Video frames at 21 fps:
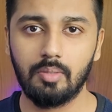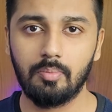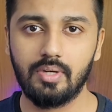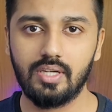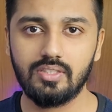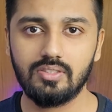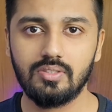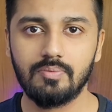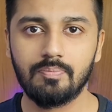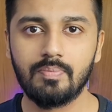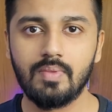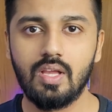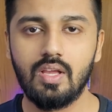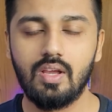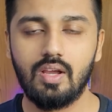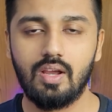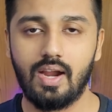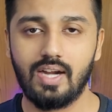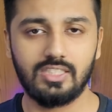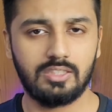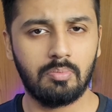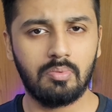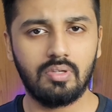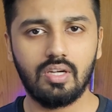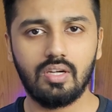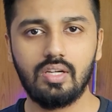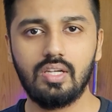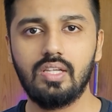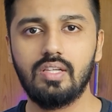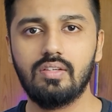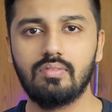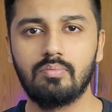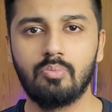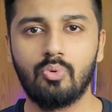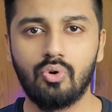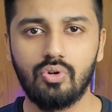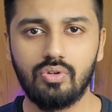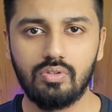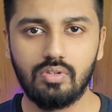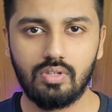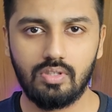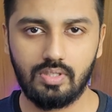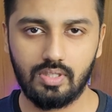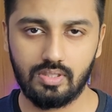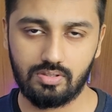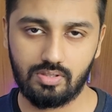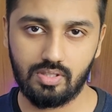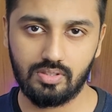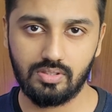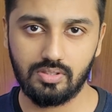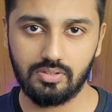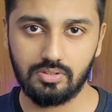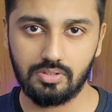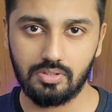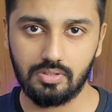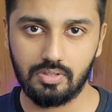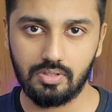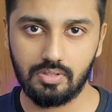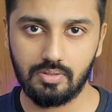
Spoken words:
minutes and similarly more dust resistant.